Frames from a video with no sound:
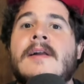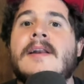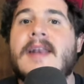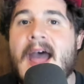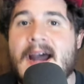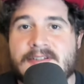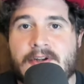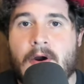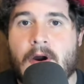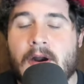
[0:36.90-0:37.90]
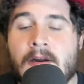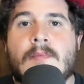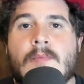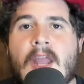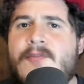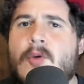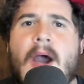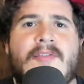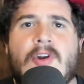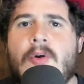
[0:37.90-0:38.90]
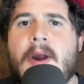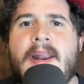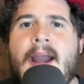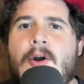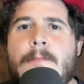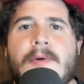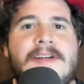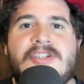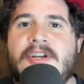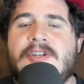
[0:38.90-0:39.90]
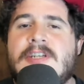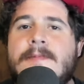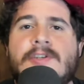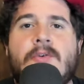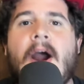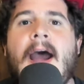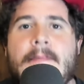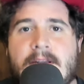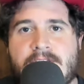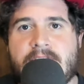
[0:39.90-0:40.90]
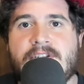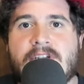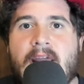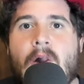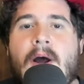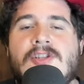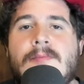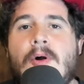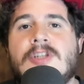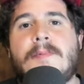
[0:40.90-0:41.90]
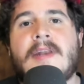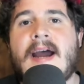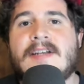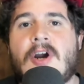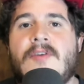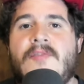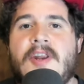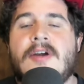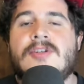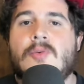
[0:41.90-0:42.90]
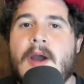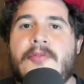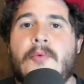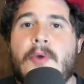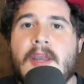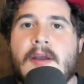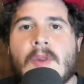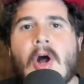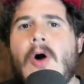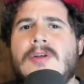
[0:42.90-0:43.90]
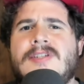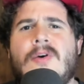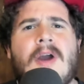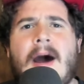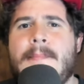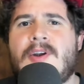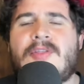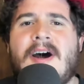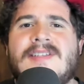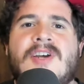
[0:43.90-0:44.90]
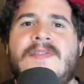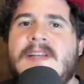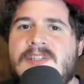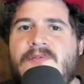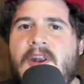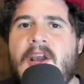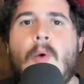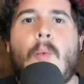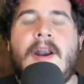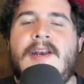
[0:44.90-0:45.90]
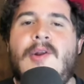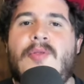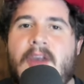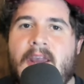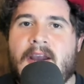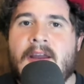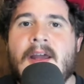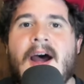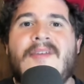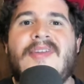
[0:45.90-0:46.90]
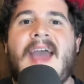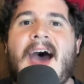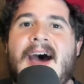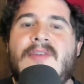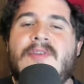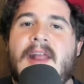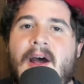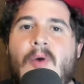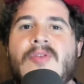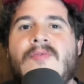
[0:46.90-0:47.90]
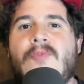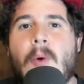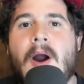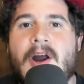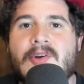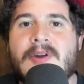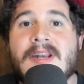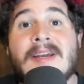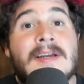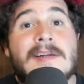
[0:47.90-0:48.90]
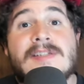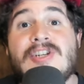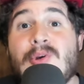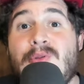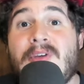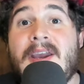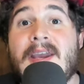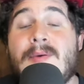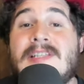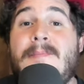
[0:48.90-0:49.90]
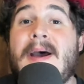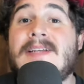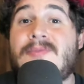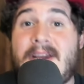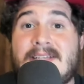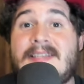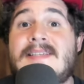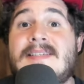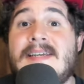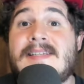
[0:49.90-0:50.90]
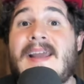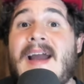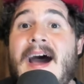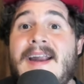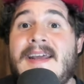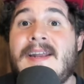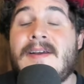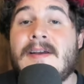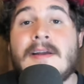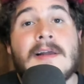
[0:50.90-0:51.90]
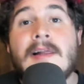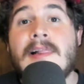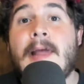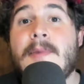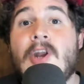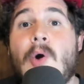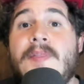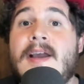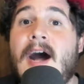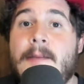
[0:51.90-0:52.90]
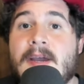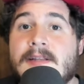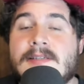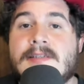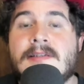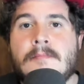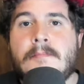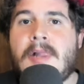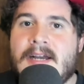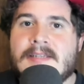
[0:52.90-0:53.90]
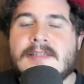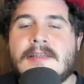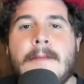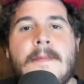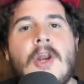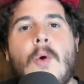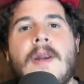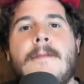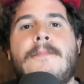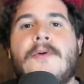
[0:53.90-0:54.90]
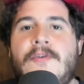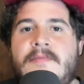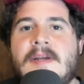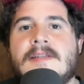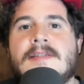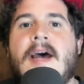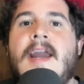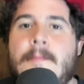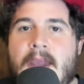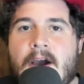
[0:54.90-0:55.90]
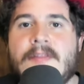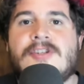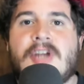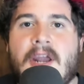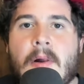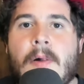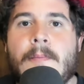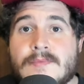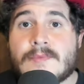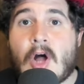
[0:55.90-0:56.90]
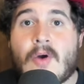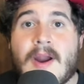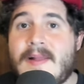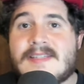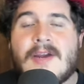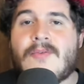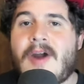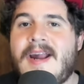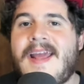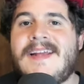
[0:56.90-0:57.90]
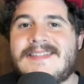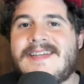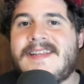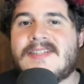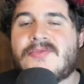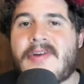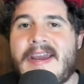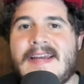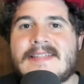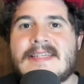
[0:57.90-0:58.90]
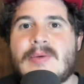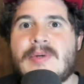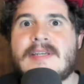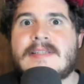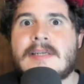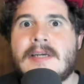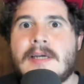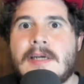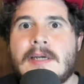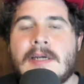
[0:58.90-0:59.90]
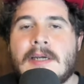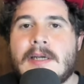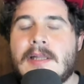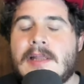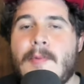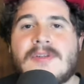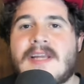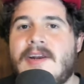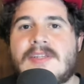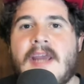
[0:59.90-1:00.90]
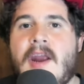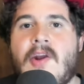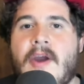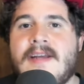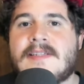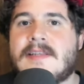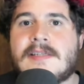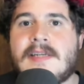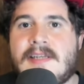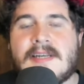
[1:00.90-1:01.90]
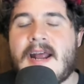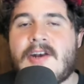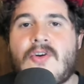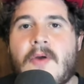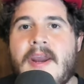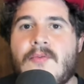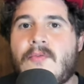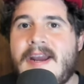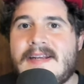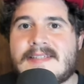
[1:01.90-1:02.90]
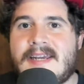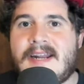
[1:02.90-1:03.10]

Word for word: NASCAR. If you haven't already, I would appreciate you subscribing to the channel. I do multiple NASCAR videos throughout the week. Also, comment your thoughts on this video. What did you think of the Advent Health 400? Did you think it was the best race of the season like I did? Let me know in the comments. Plus, let me know any improvements I can make on the channel. All right, let's get right into this race. It was the most entertaining race of the season. Had great racing. It